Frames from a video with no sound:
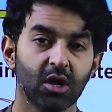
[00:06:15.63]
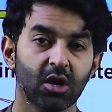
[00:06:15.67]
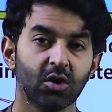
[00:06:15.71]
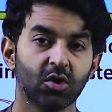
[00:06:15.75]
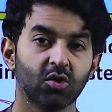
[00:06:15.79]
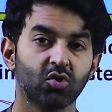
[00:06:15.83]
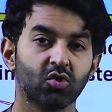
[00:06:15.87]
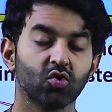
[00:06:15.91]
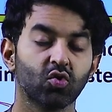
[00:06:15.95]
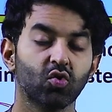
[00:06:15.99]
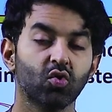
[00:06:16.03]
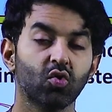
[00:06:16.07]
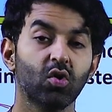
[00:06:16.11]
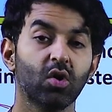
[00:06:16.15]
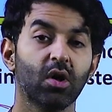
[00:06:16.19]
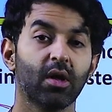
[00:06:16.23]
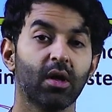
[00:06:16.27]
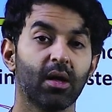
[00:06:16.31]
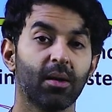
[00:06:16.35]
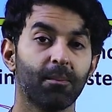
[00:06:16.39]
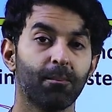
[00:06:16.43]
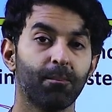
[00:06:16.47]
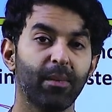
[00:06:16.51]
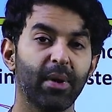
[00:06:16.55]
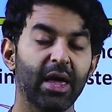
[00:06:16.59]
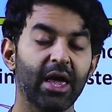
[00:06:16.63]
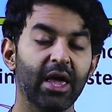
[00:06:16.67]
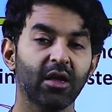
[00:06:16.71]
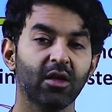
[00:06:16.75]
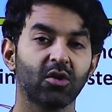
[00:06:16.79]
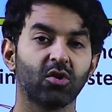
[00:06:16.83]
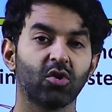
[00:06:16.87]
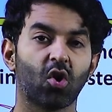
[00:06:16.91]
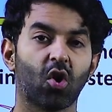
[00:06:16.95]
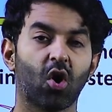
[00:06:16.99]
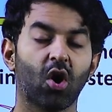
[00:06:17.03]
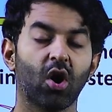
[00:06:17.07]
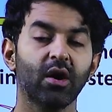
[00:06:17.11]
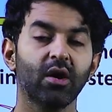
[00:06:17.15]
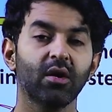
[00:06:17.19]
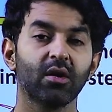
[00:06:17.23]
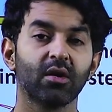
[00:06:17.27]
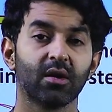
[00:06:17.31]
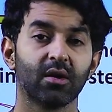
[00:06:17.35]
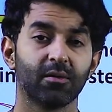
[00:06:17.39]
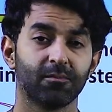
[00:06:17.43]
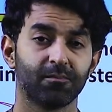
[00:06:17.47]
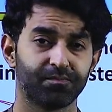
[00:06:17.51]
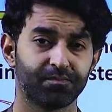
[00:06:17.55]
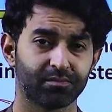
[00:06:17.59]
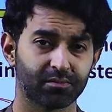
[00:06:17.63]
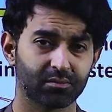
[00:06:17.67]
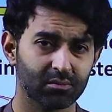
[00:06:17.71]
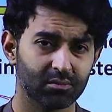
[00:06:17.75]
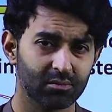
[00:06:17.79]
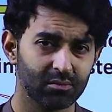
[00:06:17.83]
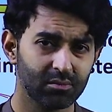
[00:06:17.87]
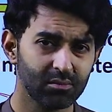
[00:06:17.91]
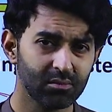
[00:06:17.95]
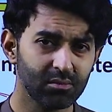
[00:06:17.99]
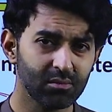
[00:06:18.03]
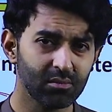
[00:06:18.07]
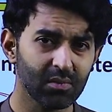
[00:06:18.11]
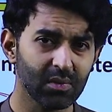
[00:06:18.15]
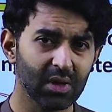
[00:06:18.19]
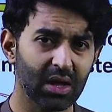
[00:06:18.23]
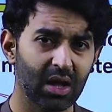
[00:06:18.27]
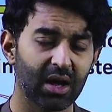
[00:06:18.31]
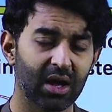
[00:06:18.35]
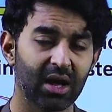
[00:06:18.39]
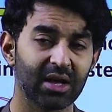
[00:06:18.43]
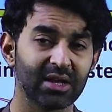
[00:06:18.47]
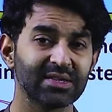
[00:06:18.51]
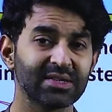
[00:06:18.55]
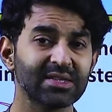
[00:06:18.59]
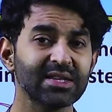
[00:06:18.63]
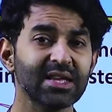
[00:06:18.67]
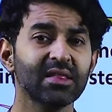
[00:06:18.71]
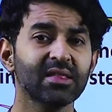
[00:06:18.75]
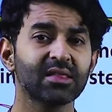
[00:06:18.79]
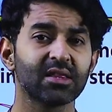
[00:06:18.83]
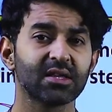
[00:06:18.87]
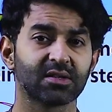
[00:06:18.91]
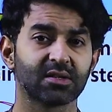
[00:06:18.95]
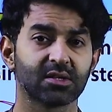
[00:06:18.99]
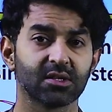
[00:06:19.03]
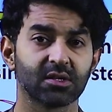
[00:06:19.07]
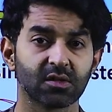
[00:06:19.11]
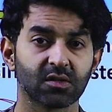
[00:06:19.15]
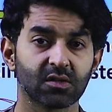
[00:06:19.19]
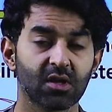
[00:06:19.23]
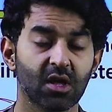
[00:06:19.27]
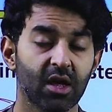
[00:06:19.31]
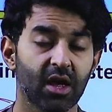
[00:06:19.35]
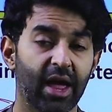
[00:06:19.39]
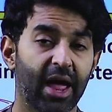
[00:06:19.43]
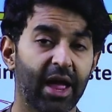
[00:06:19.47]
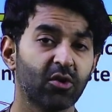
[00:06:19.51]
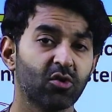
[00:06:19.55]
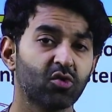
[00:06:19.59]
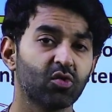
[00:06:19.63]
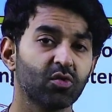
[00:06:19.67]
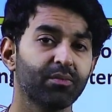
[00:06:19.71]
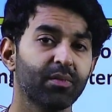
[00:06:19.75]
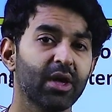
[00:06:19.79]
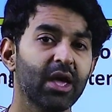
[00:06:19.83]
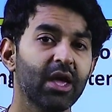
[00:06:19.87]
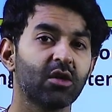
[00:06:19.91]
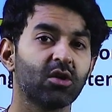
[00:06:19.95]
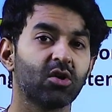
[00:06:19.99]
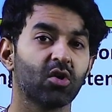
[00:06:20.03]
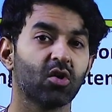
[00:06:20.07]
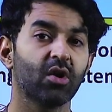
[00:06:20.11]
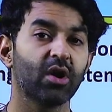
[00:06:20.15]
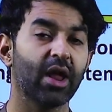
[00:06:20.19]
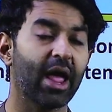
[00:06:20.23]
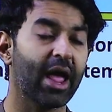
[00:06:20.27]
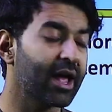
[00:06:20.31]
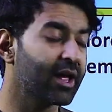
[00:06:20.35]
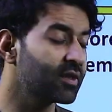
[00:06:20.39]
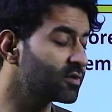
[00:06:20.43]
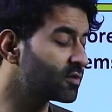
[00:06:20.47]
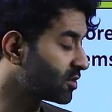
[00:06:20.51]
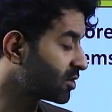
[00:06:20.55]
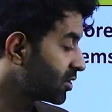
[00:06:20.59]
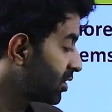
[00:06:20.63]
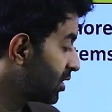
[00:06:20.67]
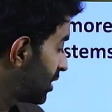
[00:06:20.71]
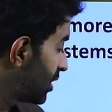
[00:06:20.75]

to make your synthesis and to make your answer?